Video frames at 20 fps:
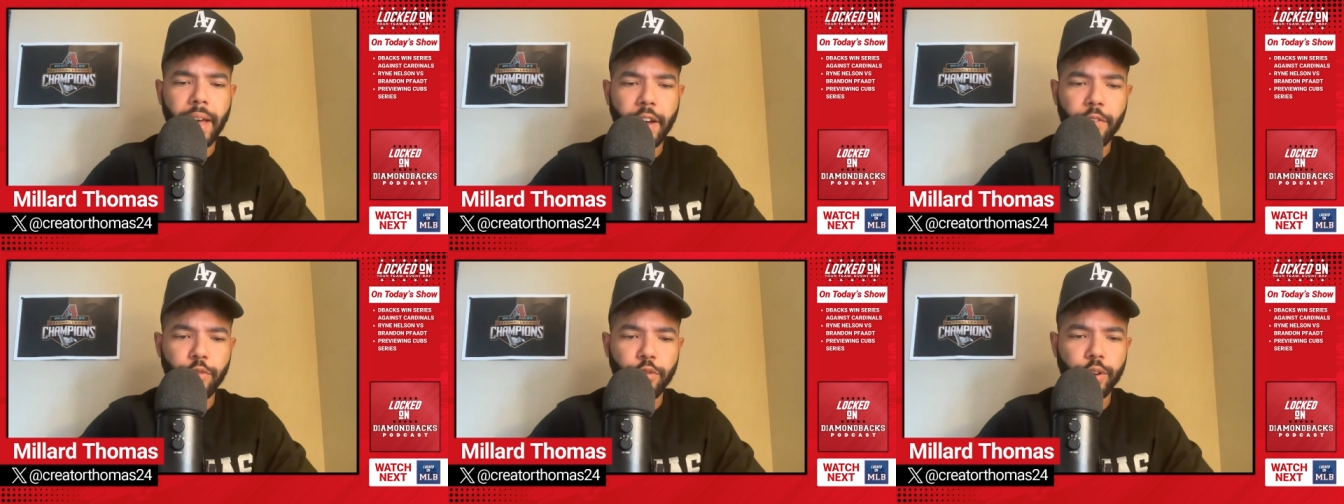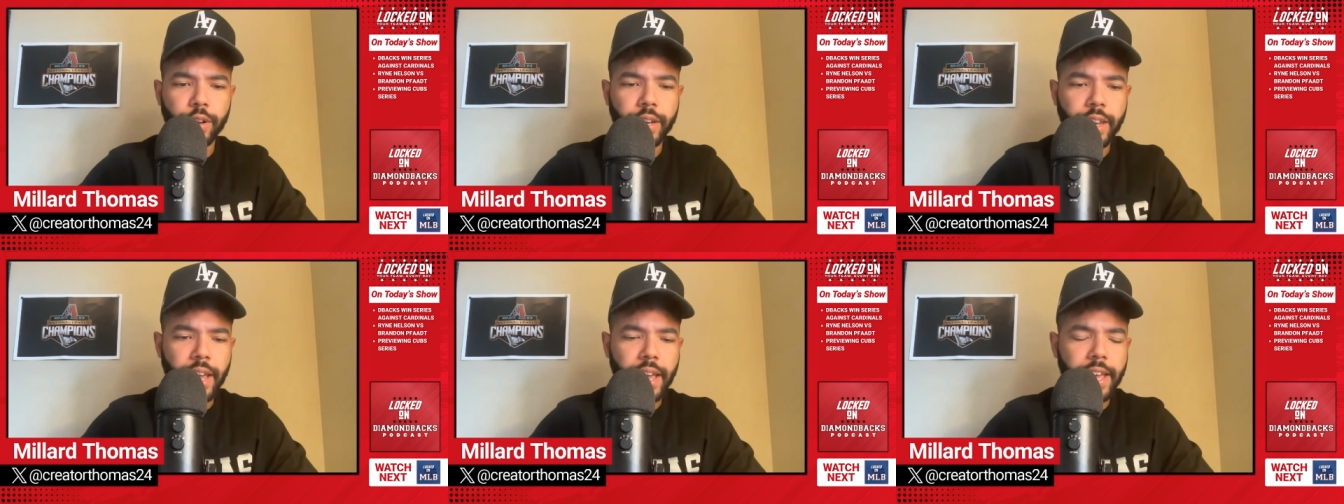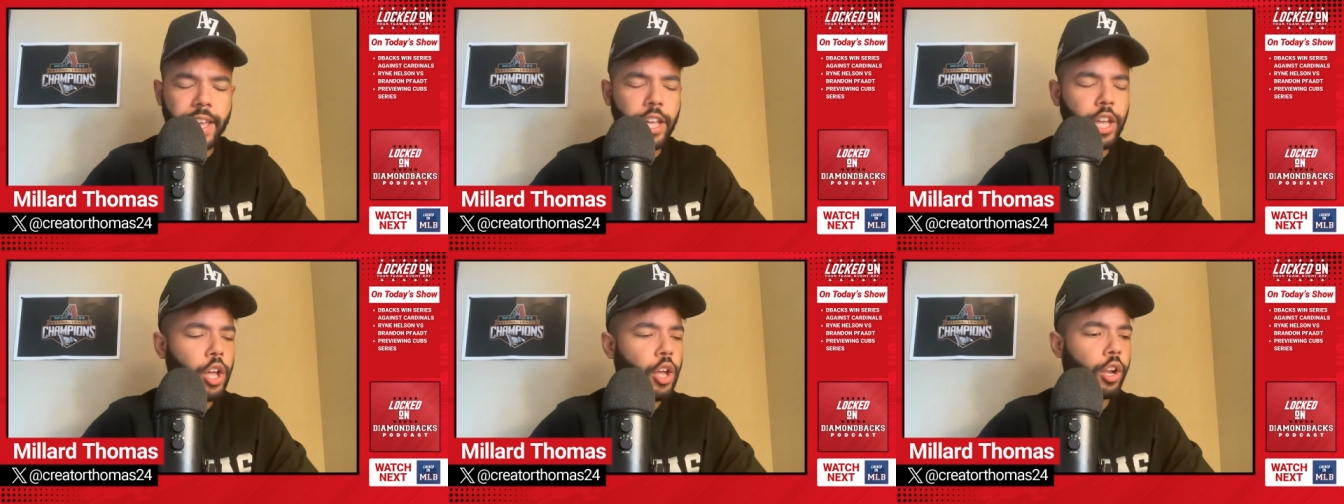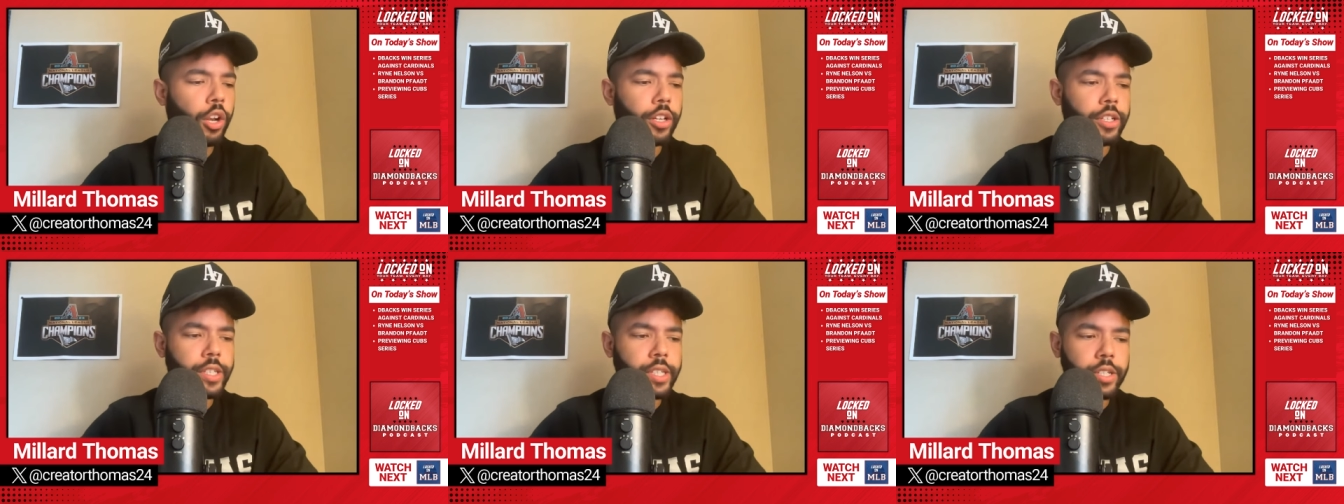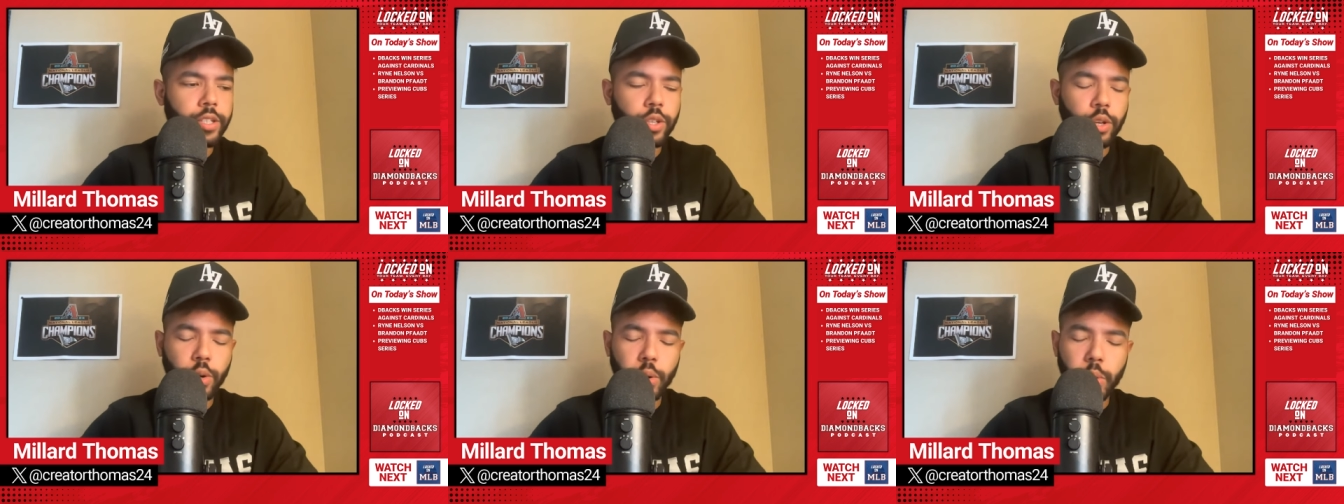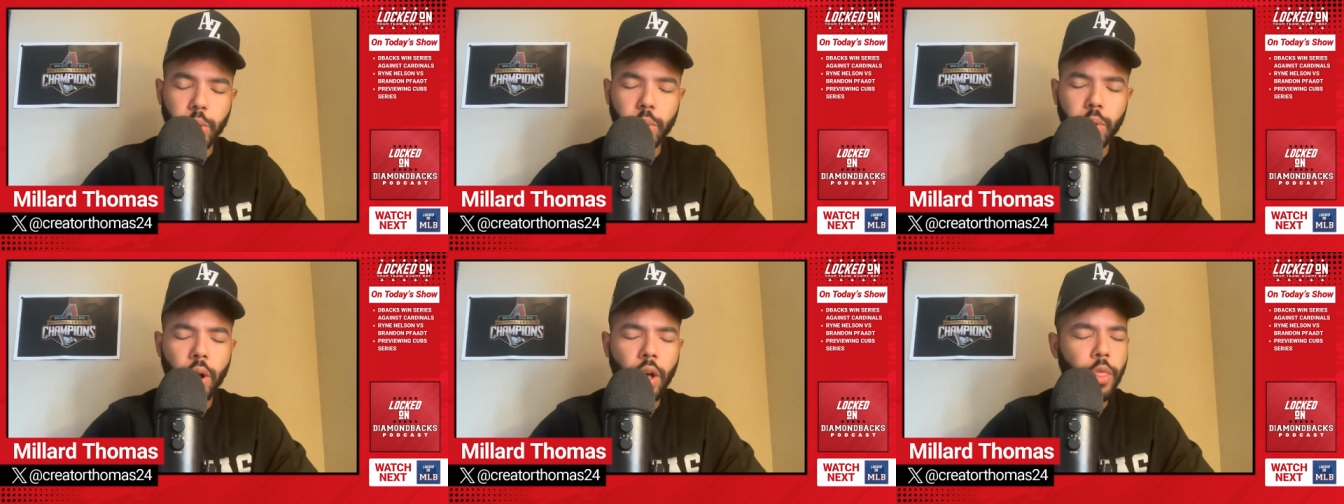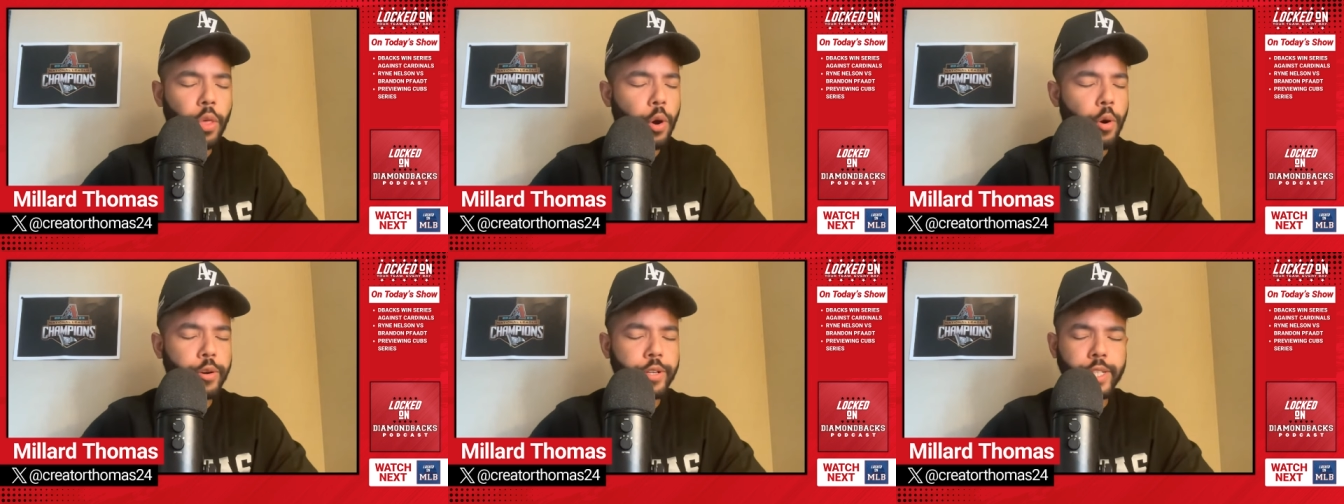every day. Listening to who?
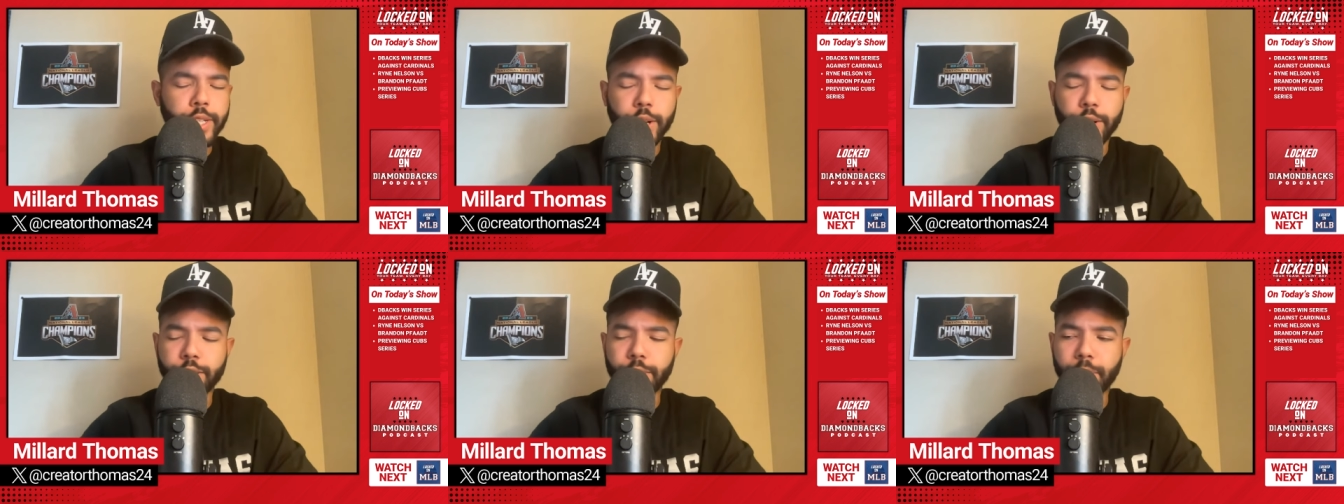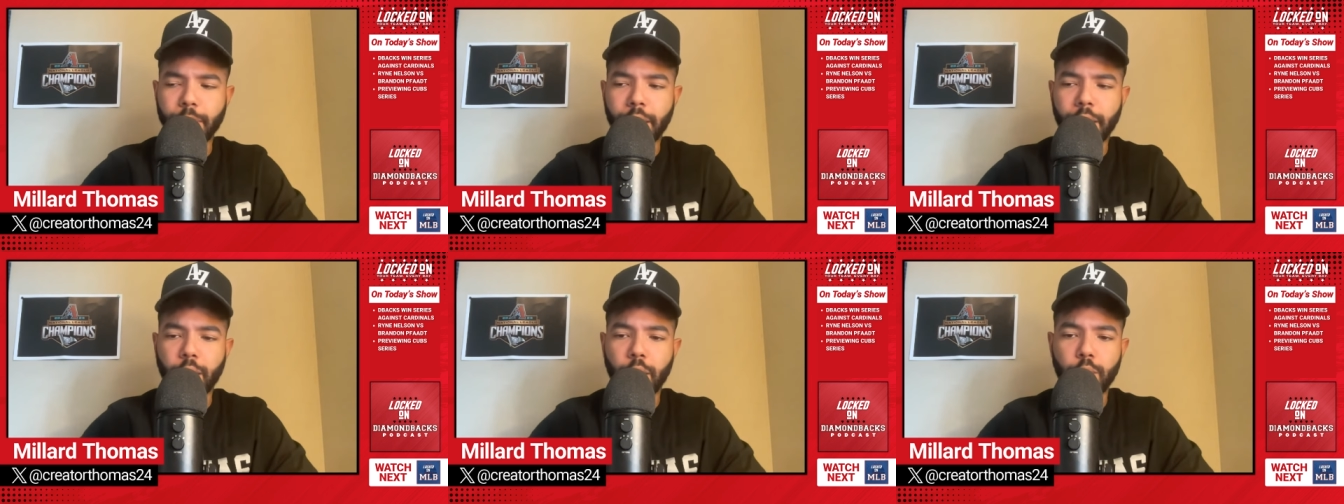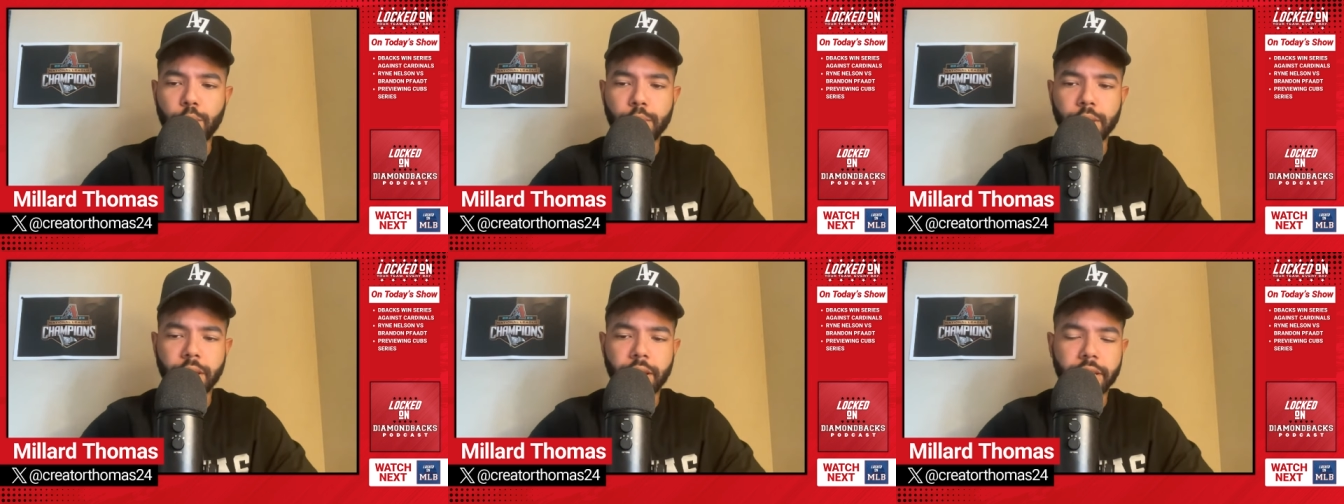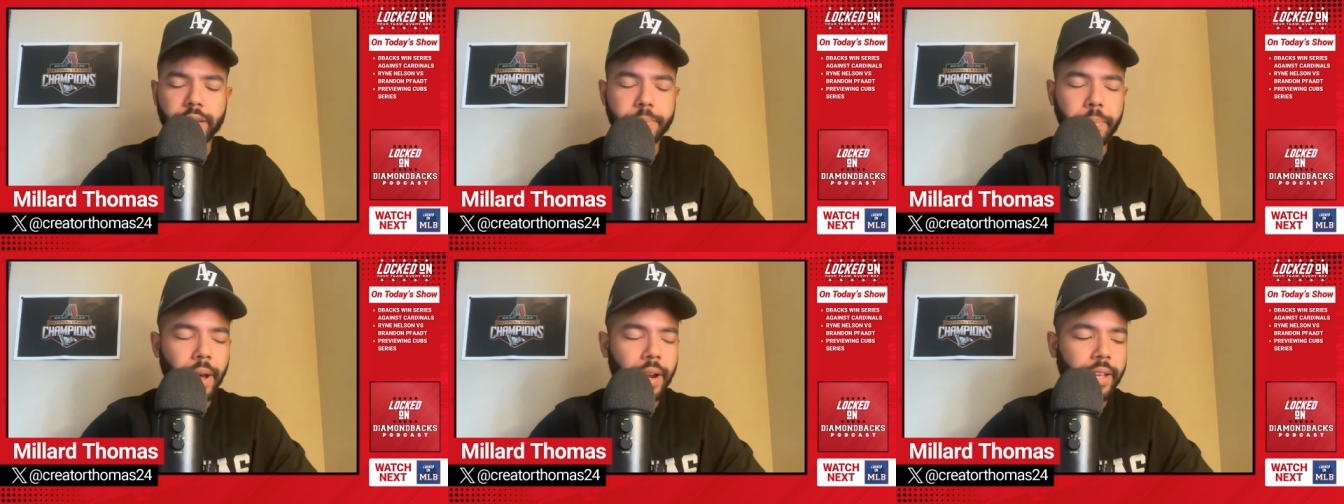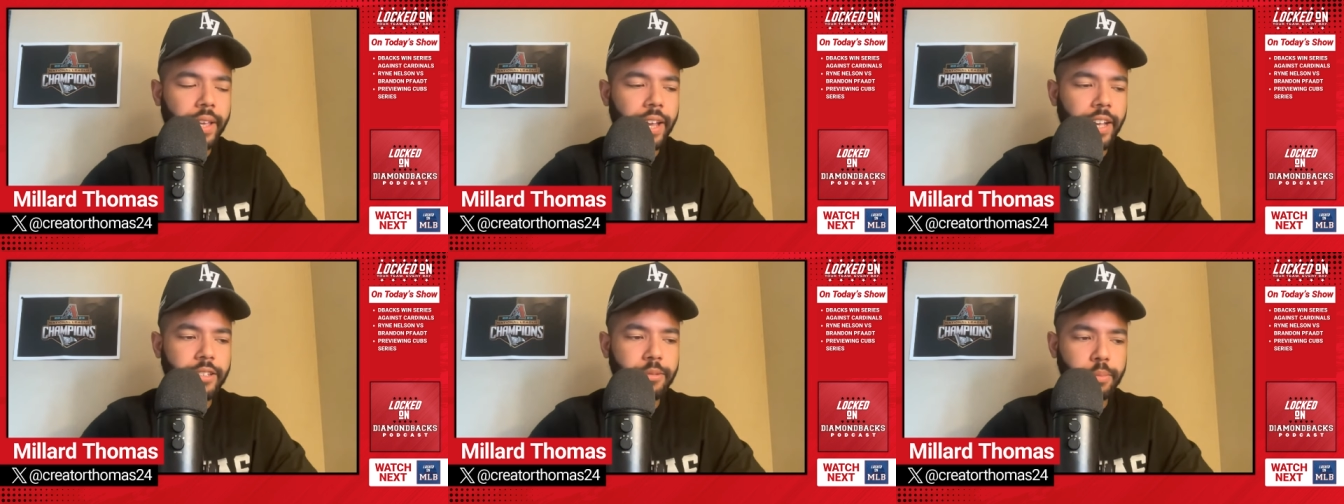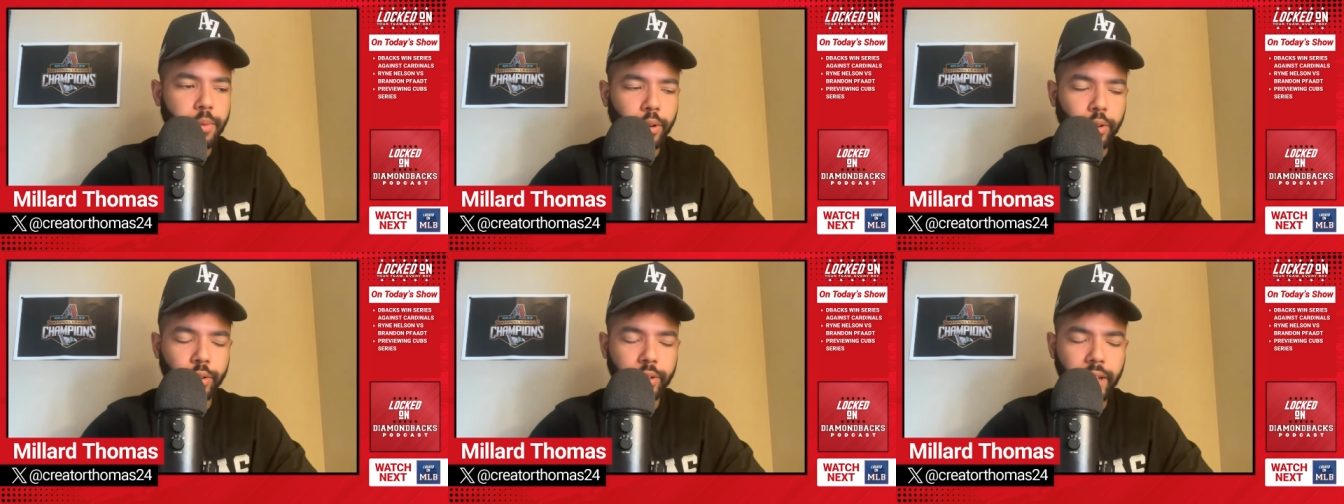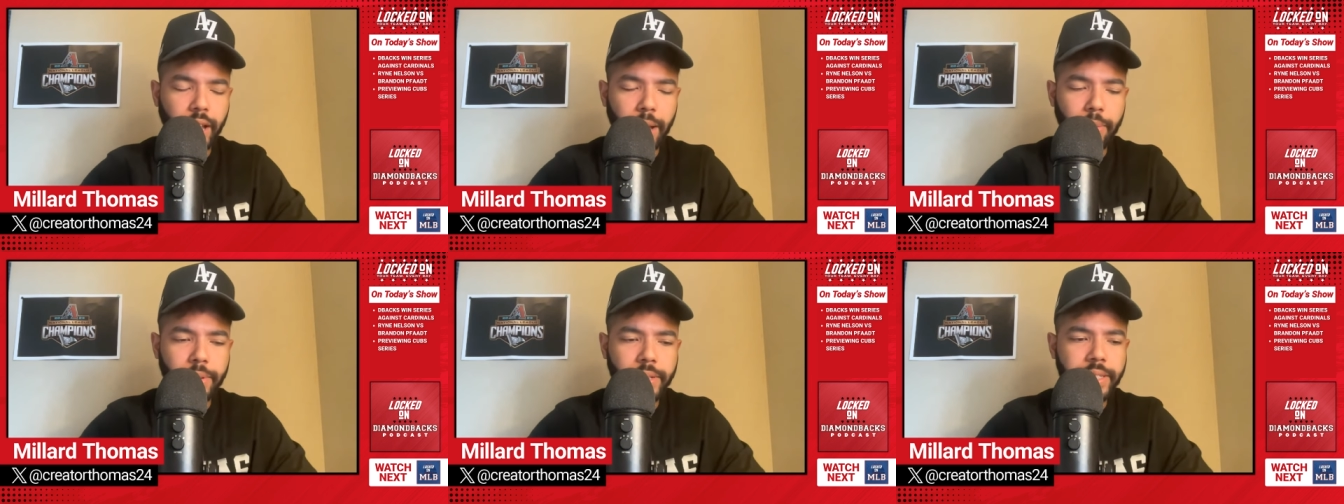The always charismatic host of this podcast, Millard
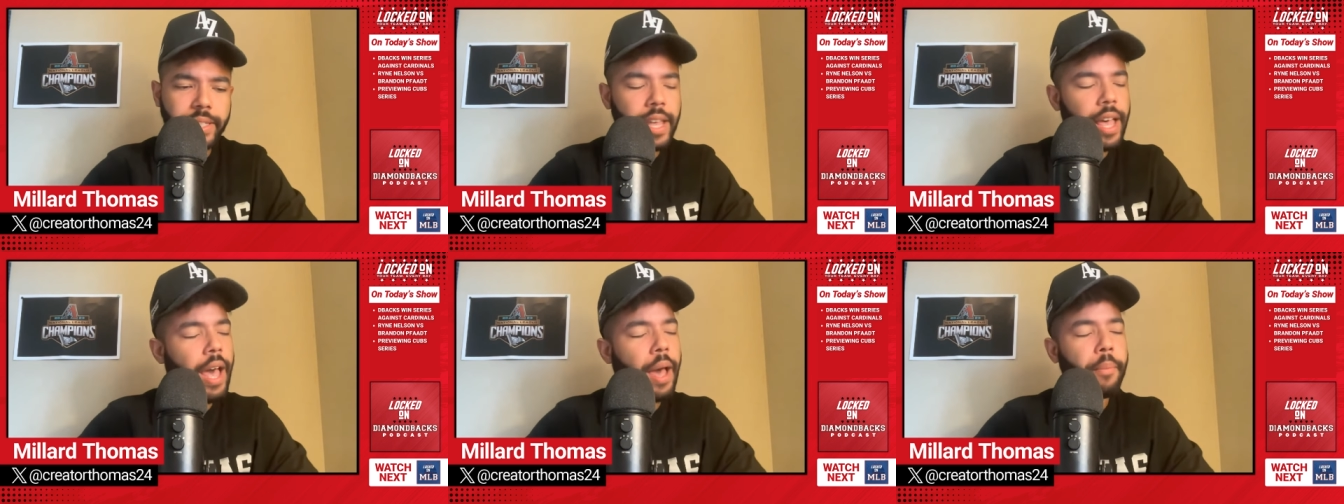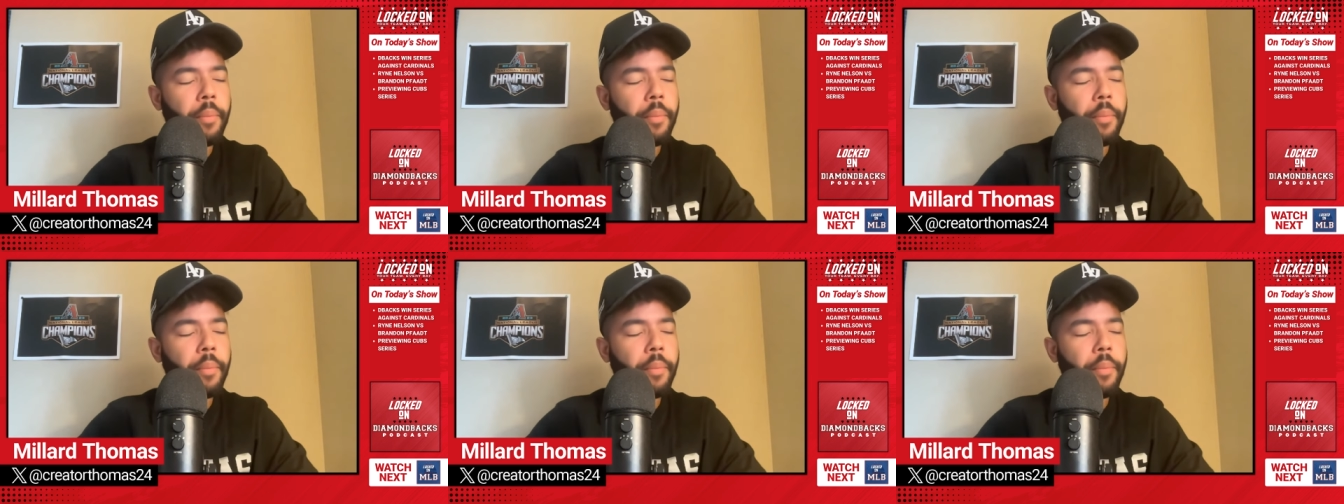Thomas.